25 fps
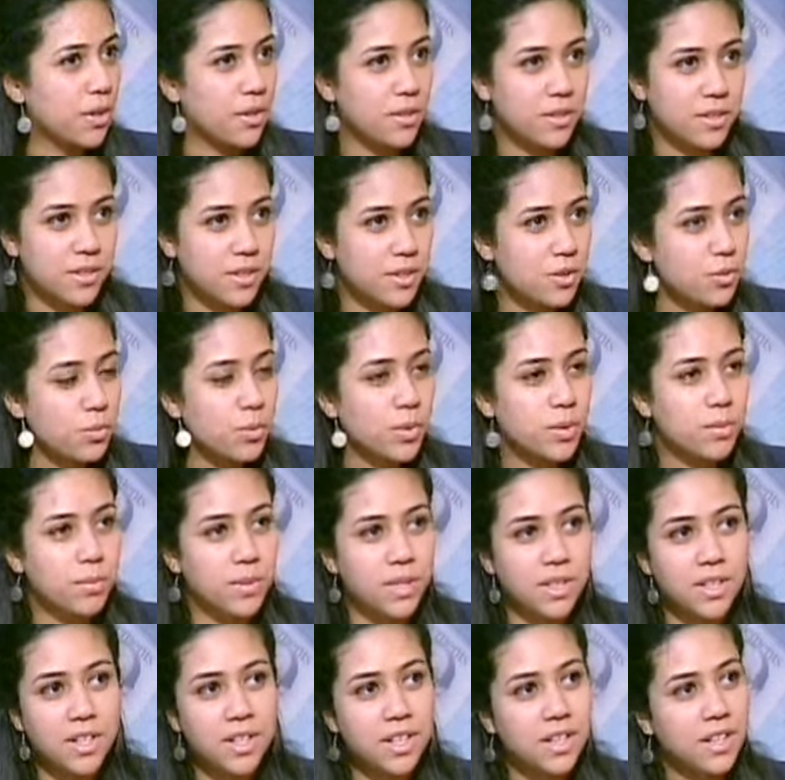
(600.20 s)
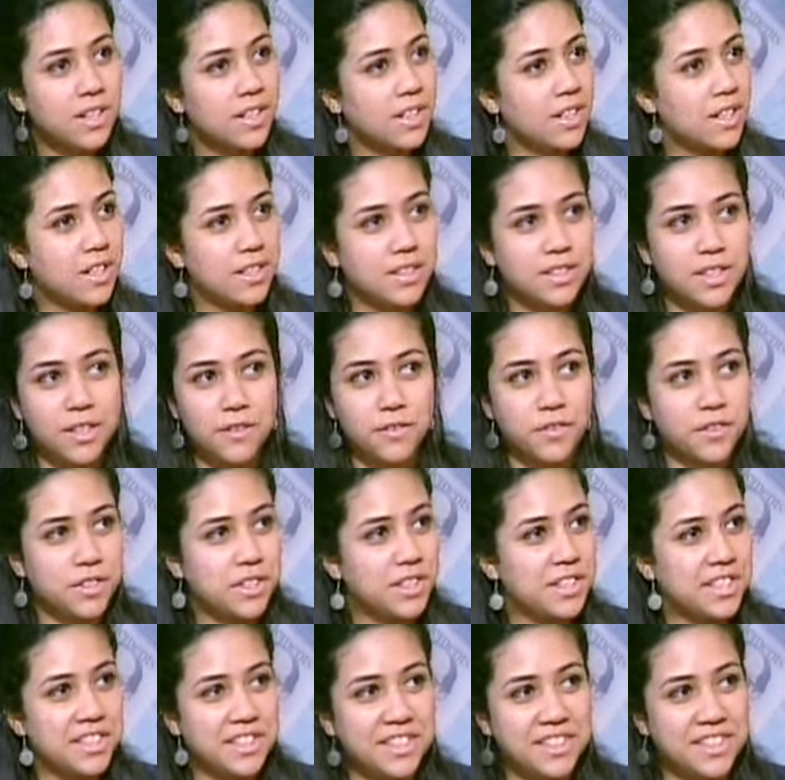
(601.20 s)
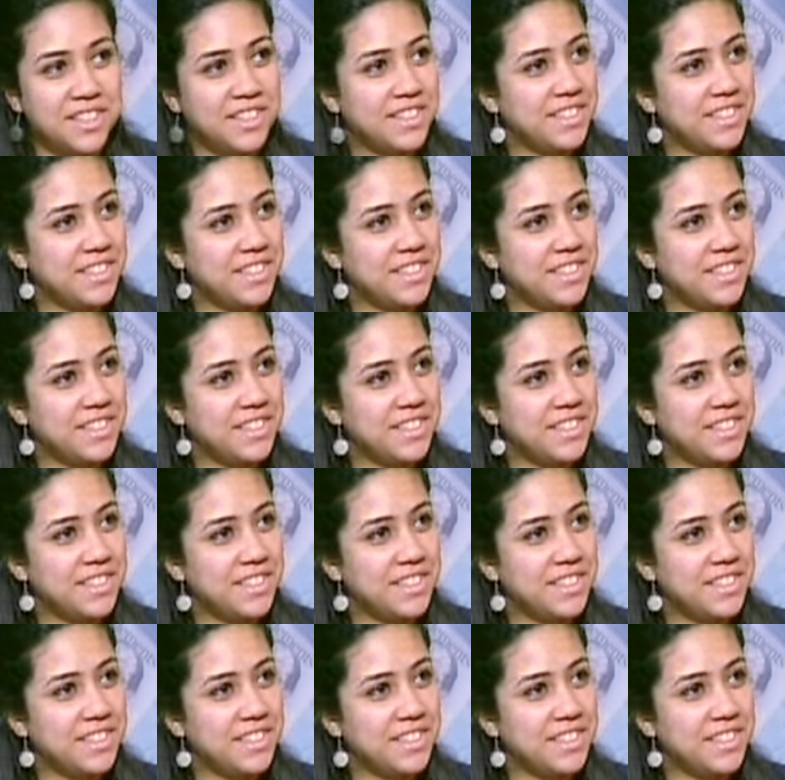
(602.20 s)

because this would be uh, definitely